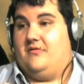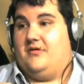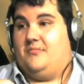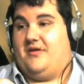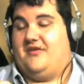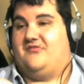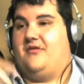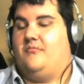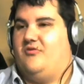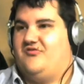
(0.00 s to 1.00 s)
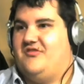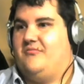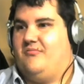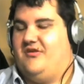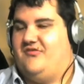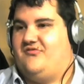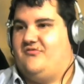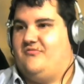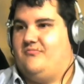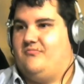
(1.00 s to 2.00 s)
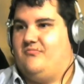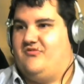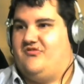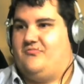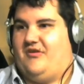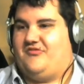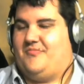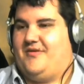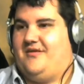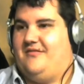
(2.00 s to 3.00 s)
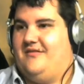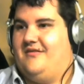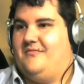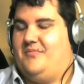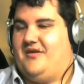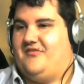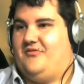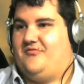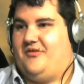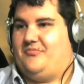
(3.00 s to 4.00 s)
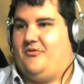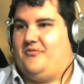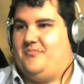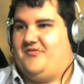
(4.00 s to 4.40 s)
Uh-huh. Because wasn't it Riz Riz's recipe because he was up there with